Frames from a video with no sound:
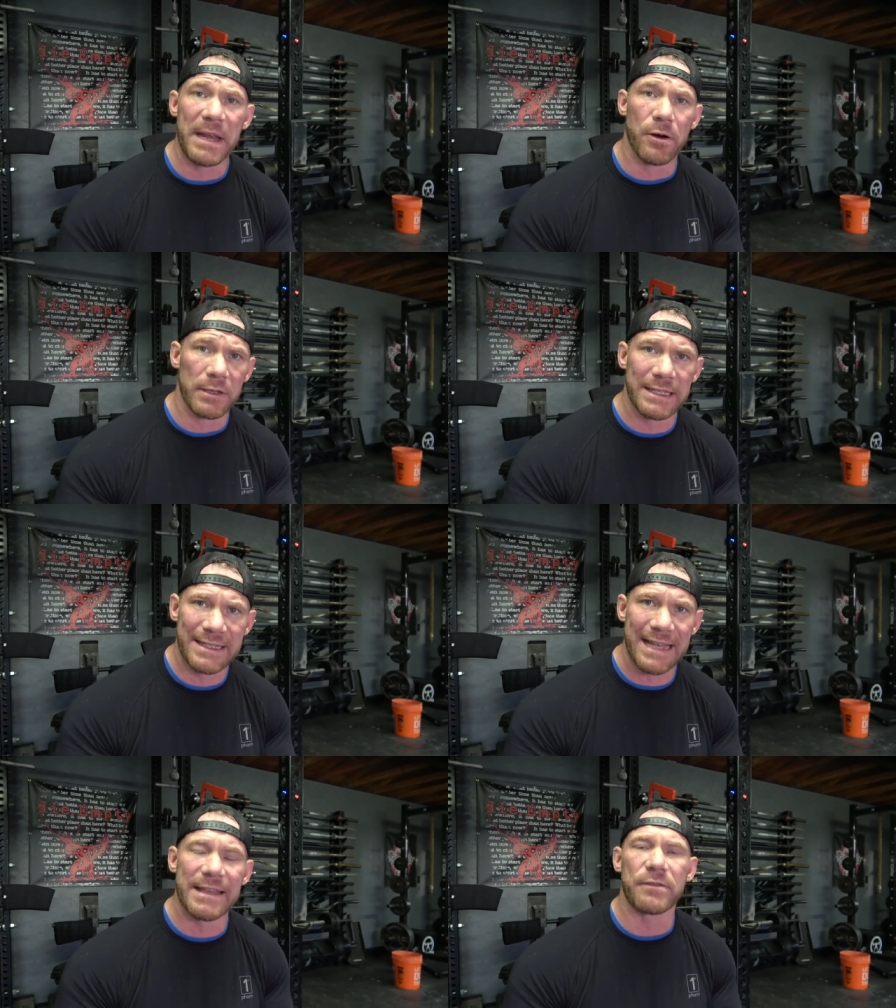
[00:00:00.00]
be on the
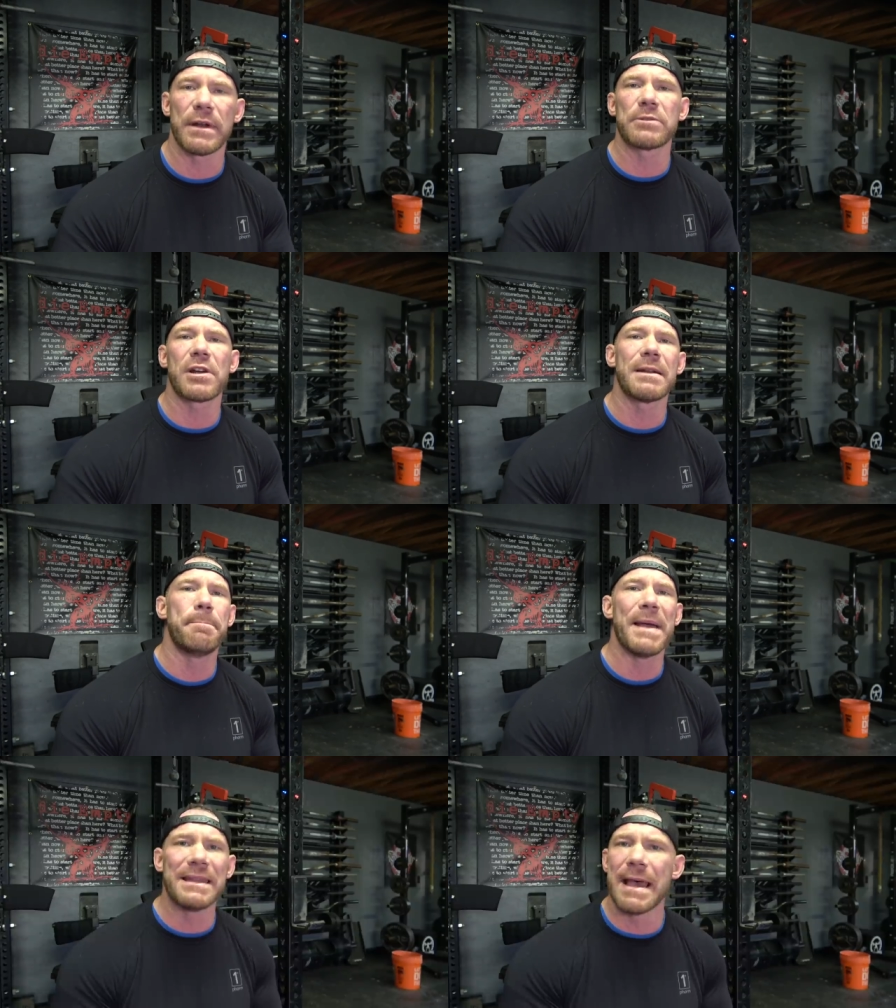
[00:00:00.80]
deadlift. When I'm trying
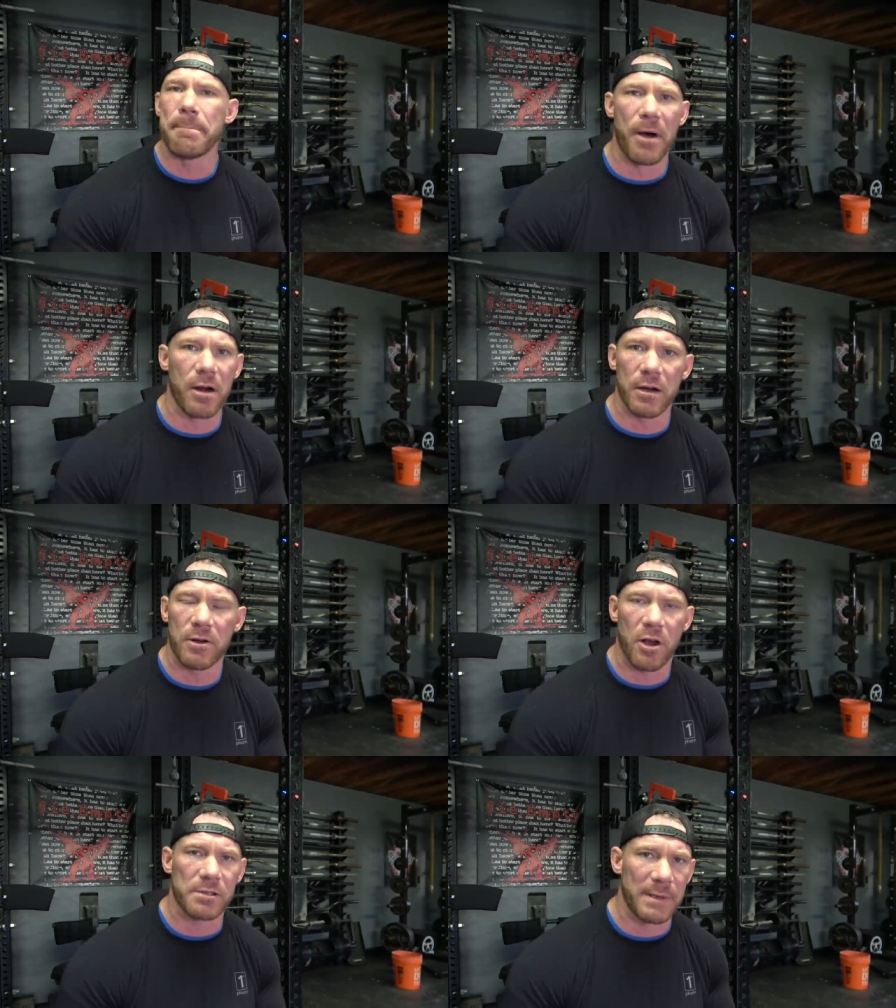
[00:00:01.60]
to bend that bar
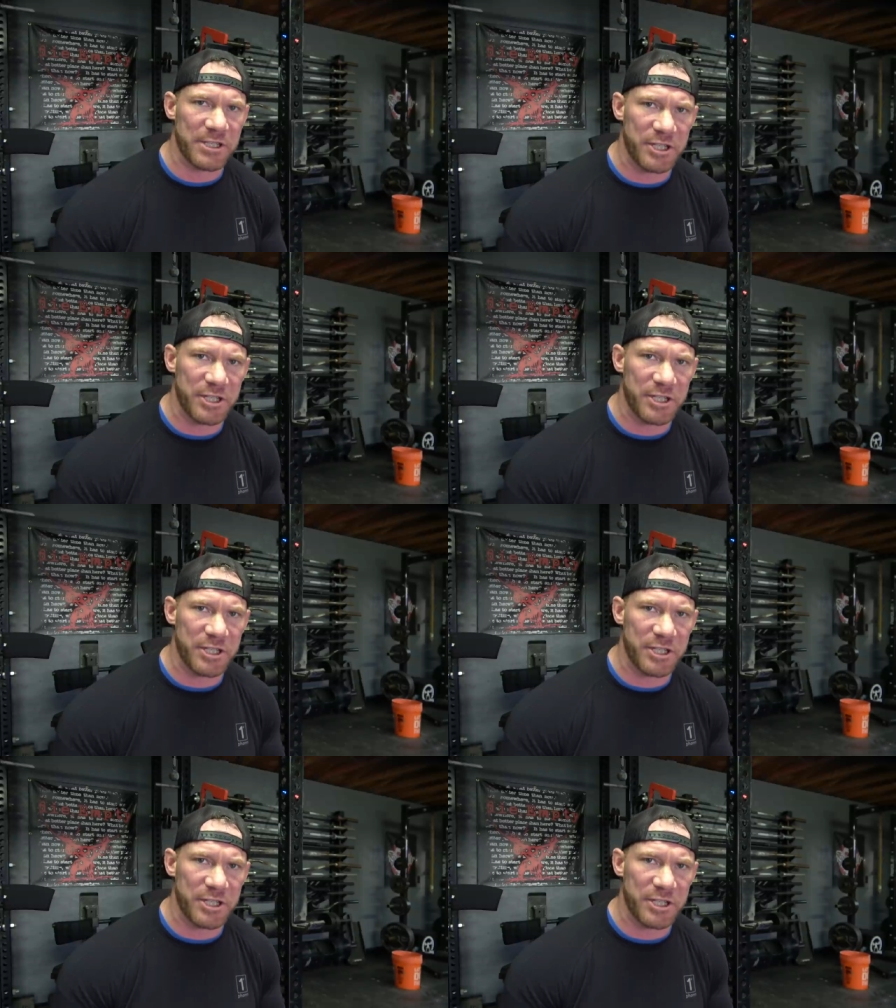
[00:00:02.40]
across my